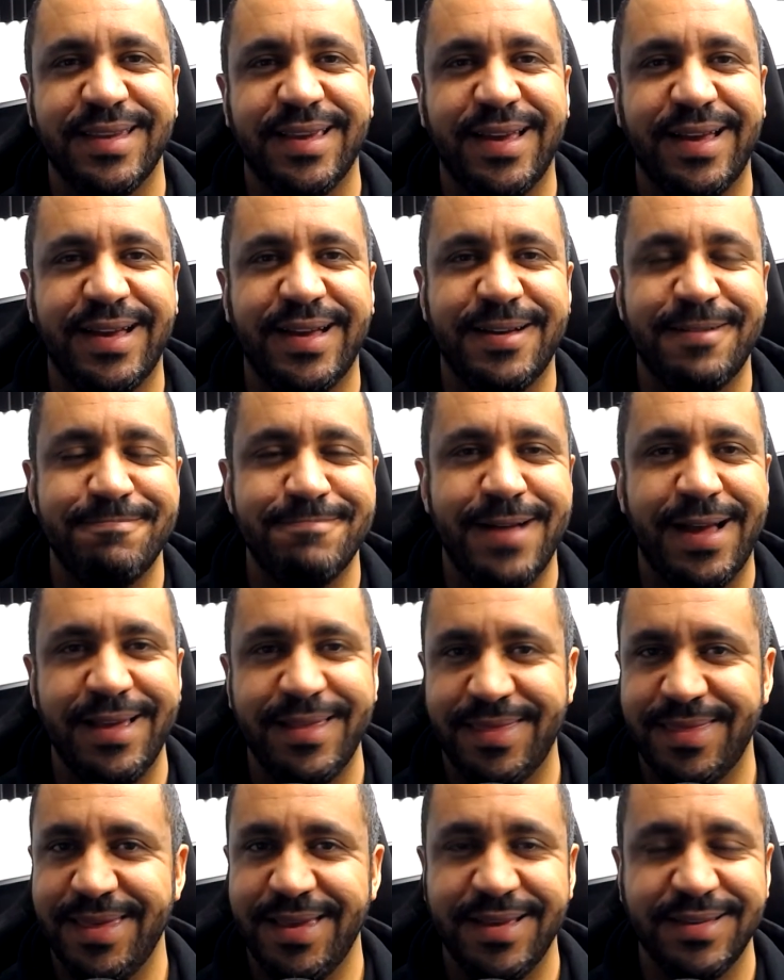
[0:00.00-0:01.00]
Um,
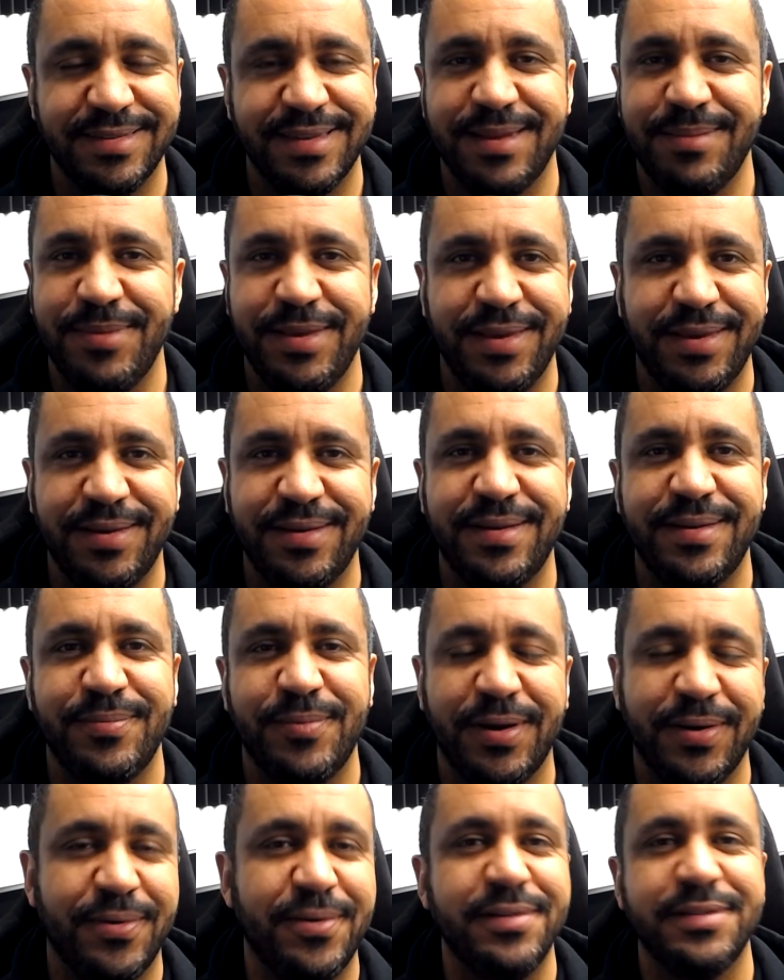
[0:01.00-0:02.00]
I think it's going to be good.
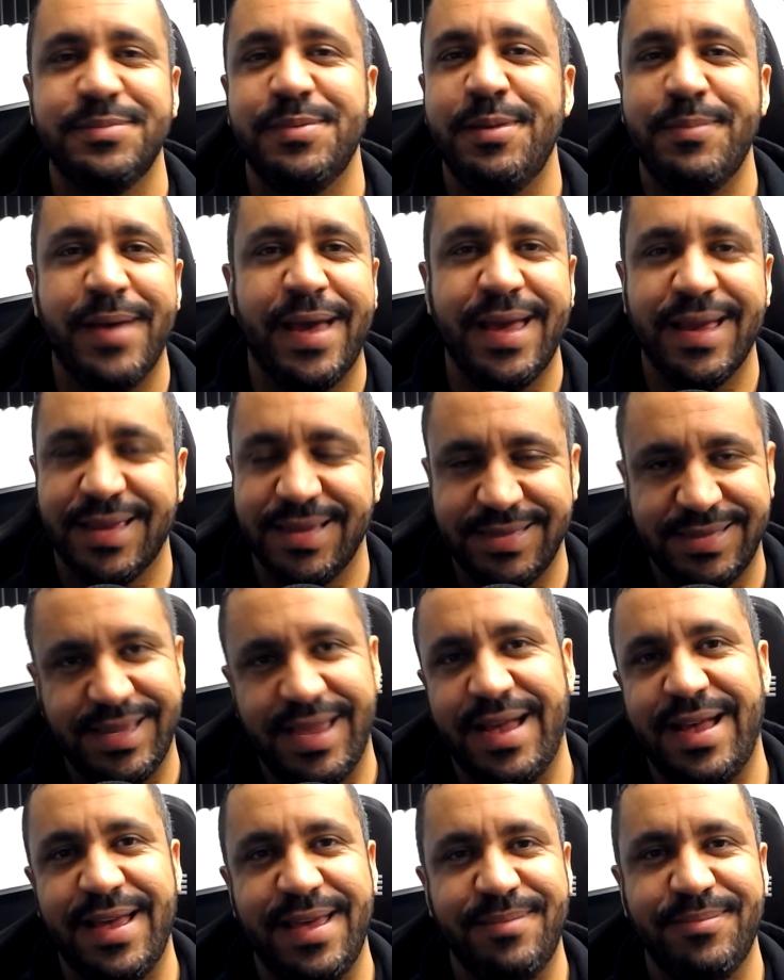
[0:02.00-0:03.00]
What holds me back is
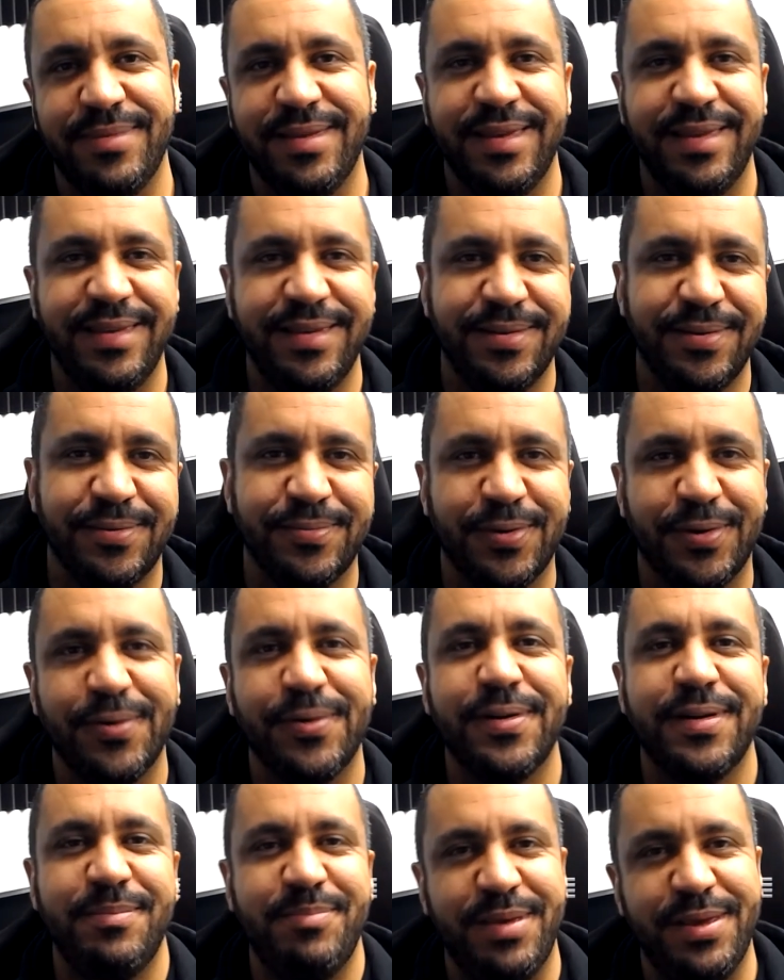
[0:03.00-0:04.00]
time. You know,
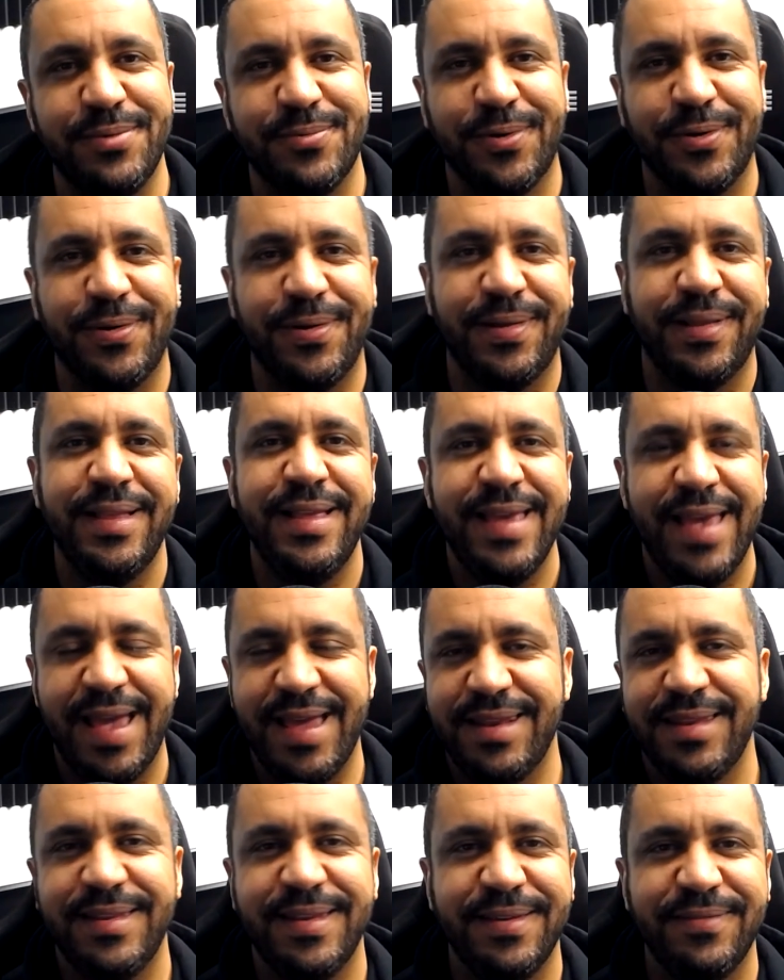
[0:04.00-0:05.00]
recording B roll,
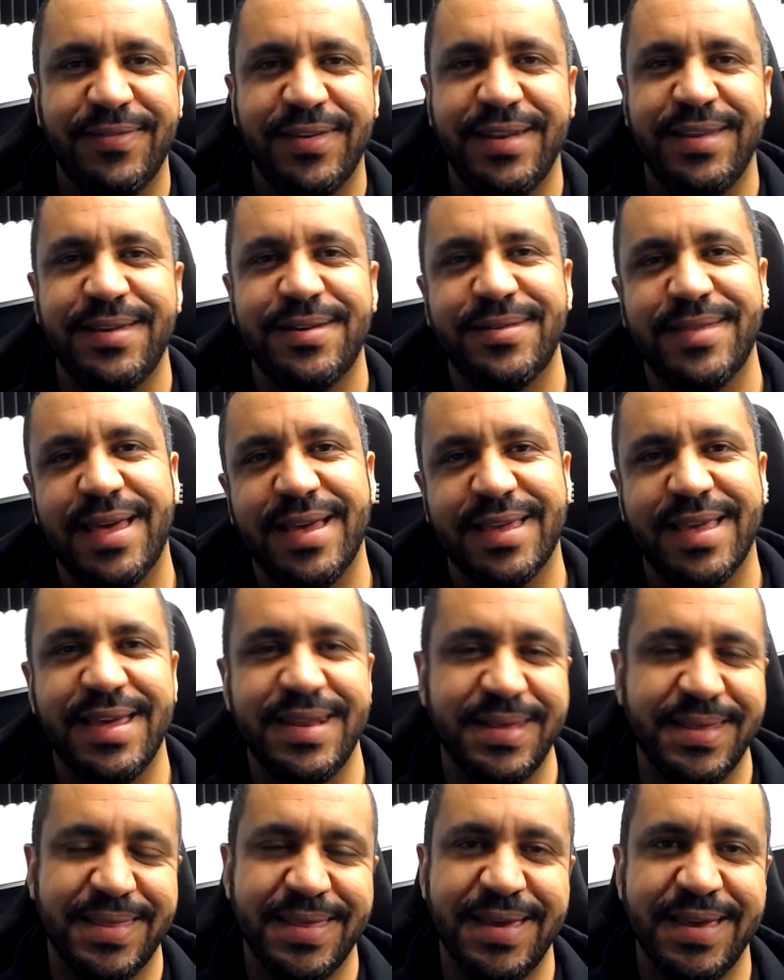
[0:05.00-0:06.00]
editing video, that
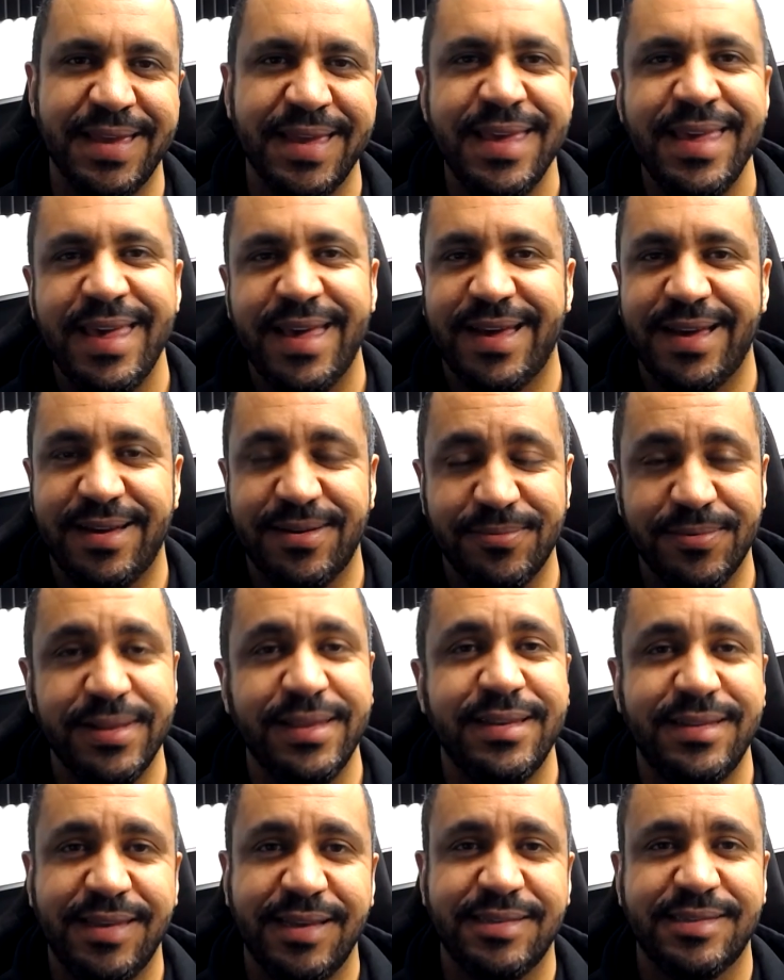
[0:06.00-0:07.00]
kind of thing uh,
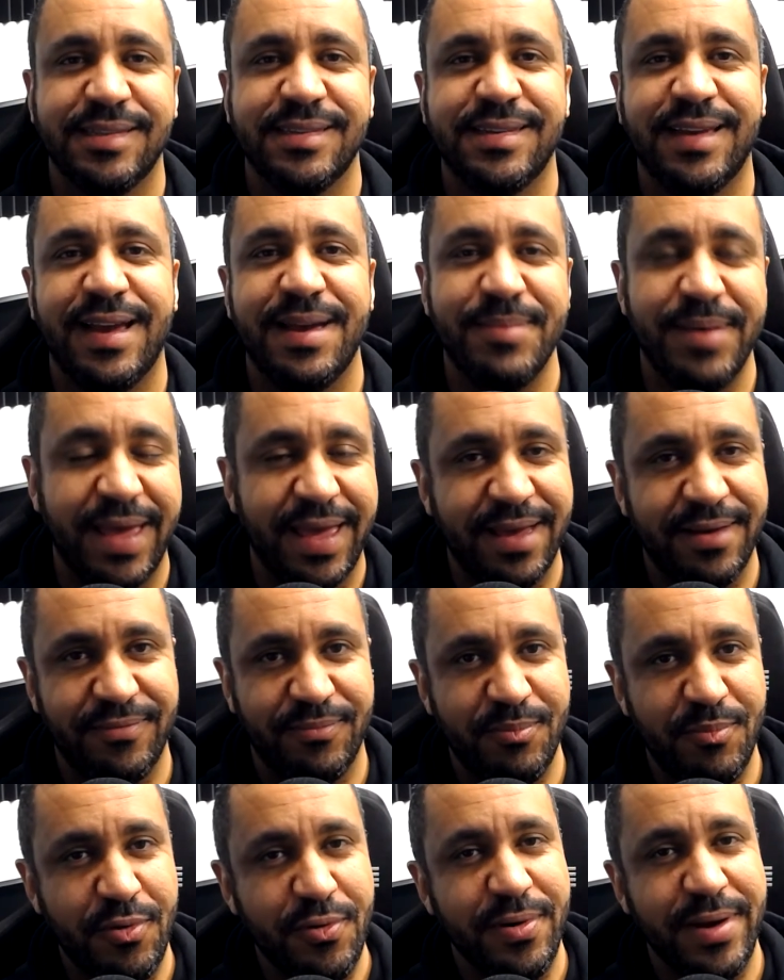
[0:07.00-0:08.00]
really takes the time. I
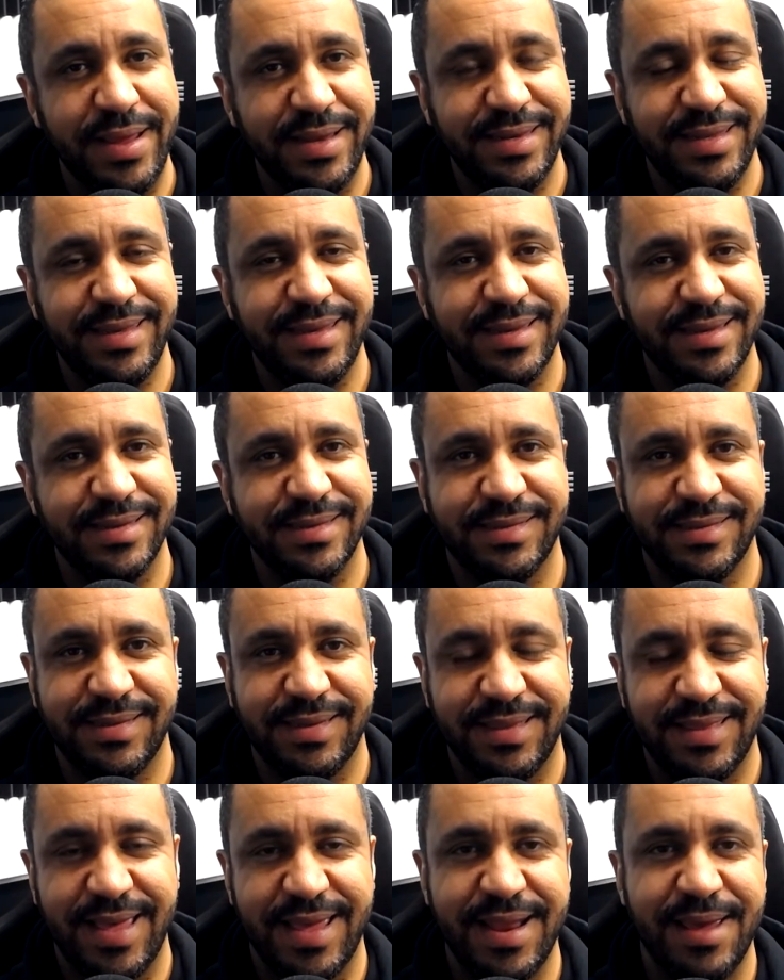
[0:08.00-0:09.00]
have more
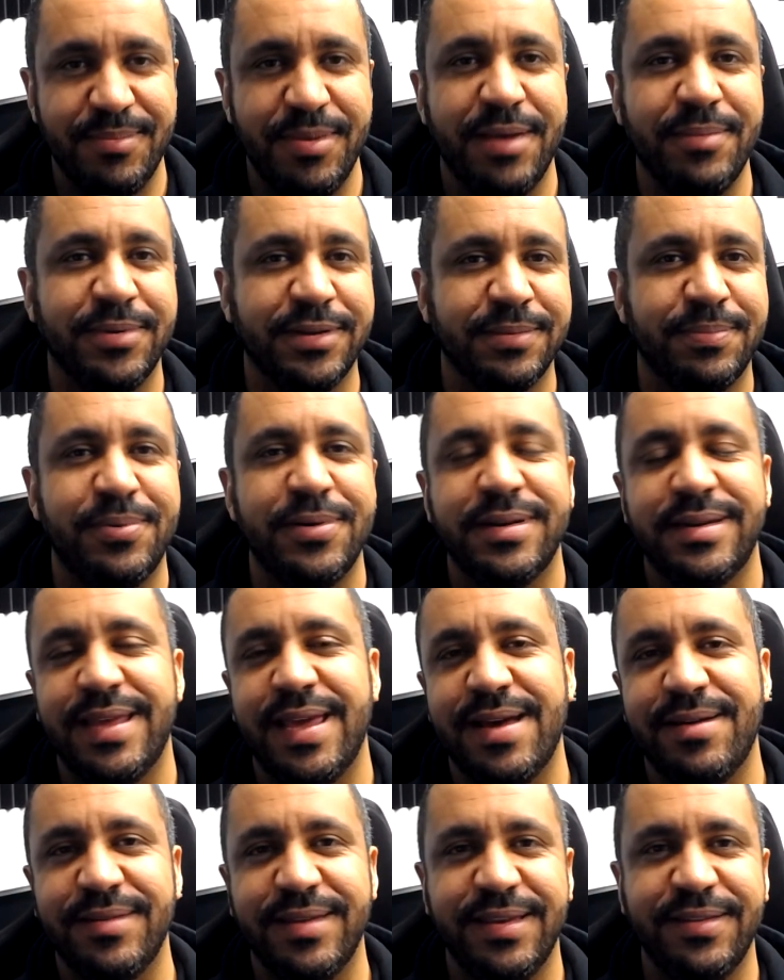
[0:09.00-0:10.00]
ideas than I'm able to put
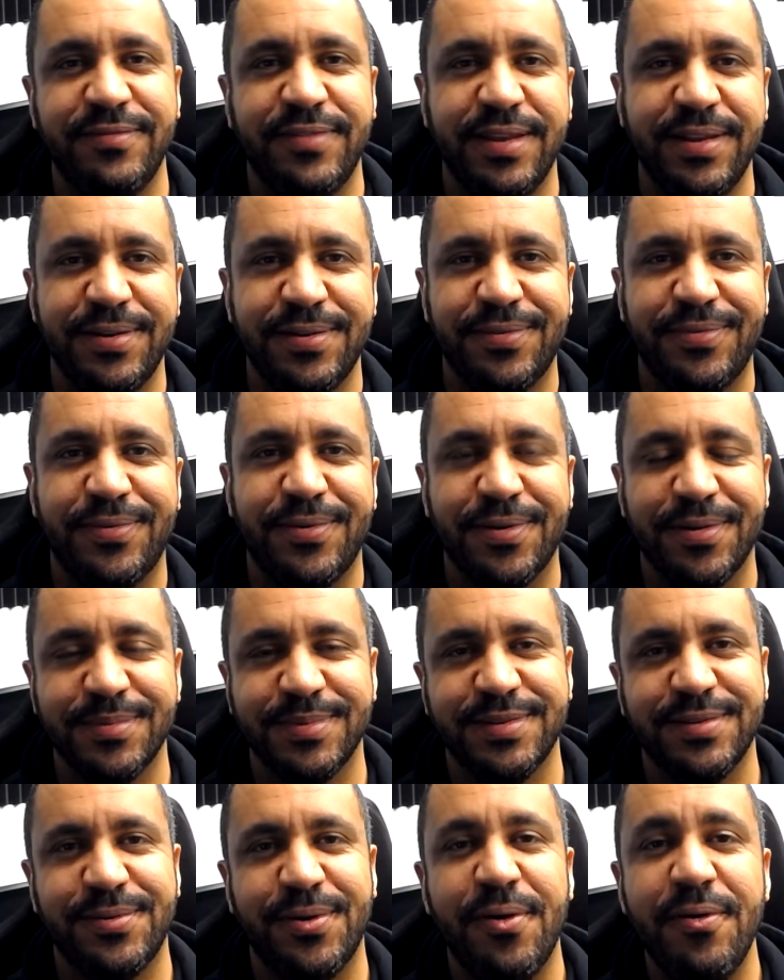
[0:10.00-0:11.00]
down in video
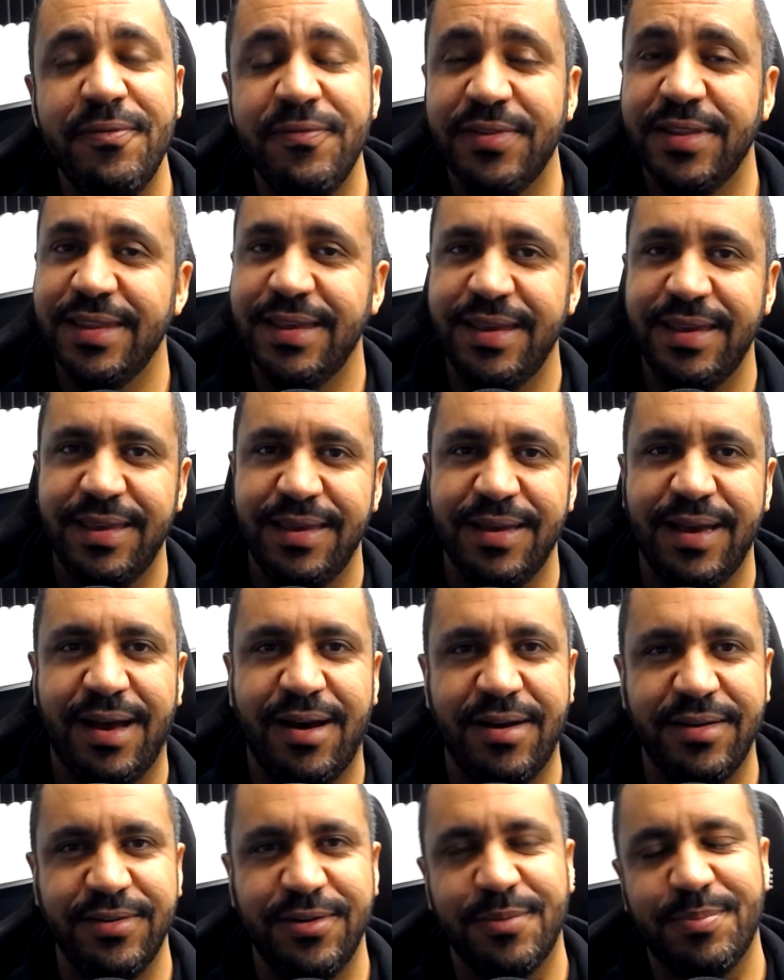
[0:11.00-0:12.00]
form. So hopefully,
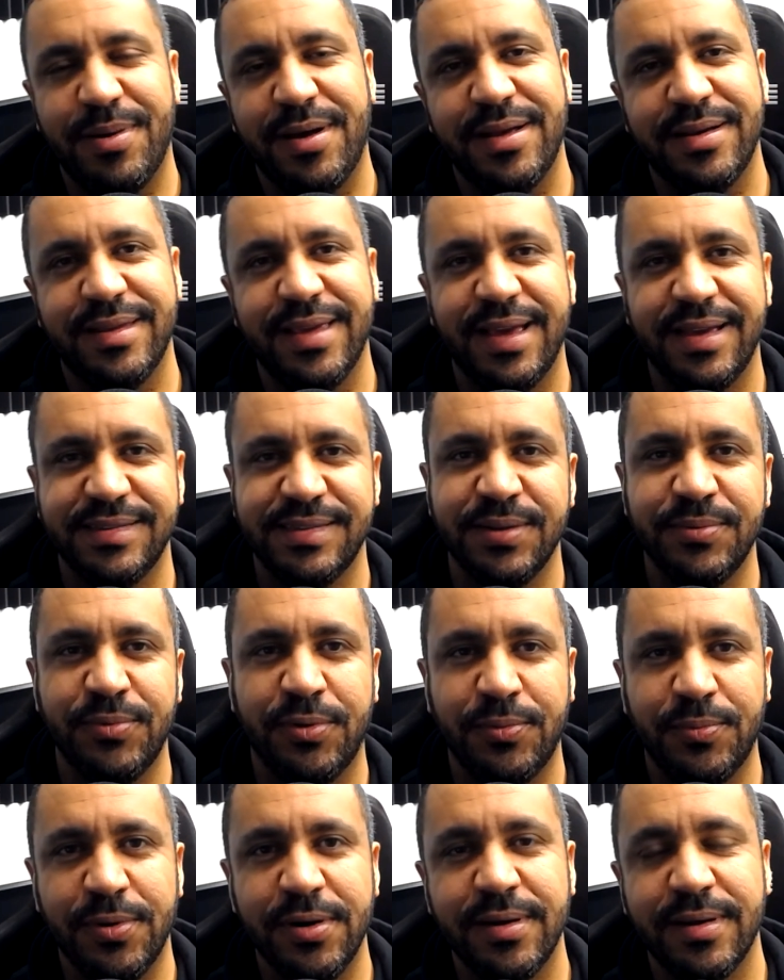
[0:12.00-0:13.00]
audio podcasting
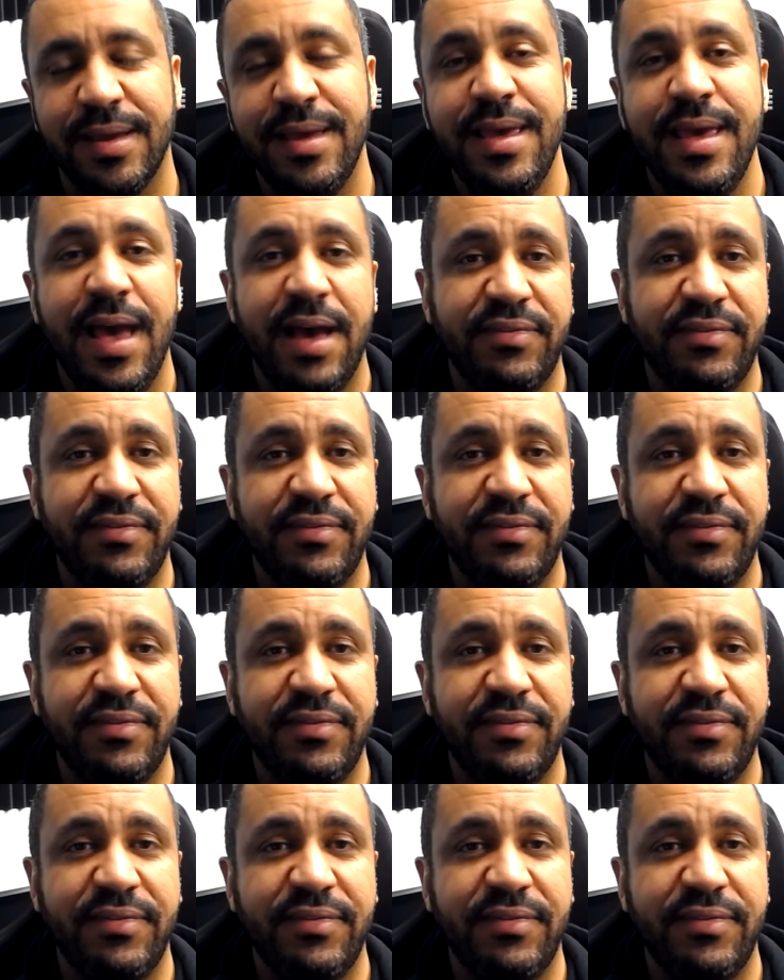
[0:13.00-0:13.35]
will work.